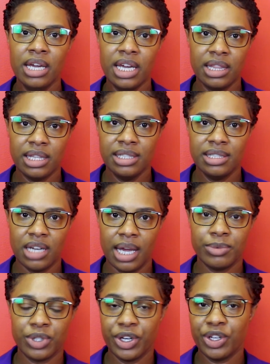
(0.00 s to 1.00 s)
in these
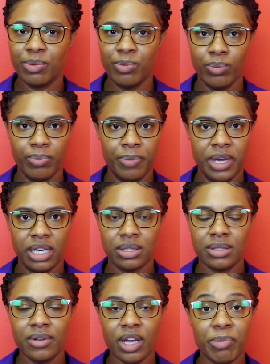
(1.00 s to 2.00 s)
times it could have
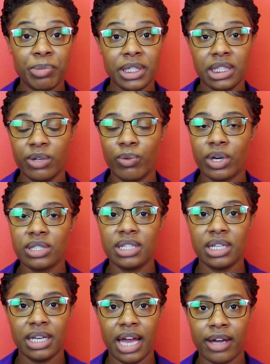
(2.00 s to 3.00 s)
been completely worse
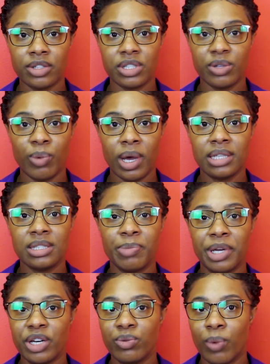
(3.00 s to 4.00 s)
than it actually was,
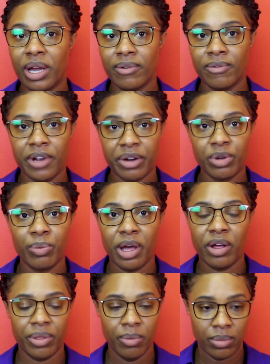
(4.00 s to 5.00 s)
but it went very
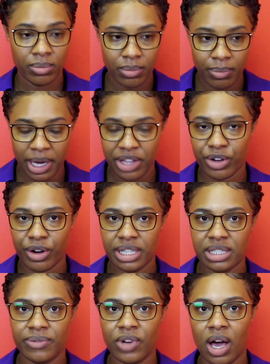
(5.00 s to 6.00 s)
well by the
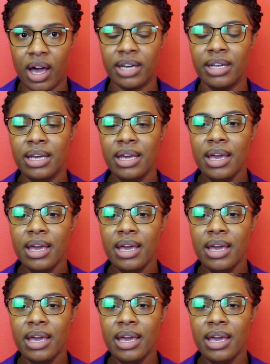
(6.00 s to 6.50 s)
grace of God.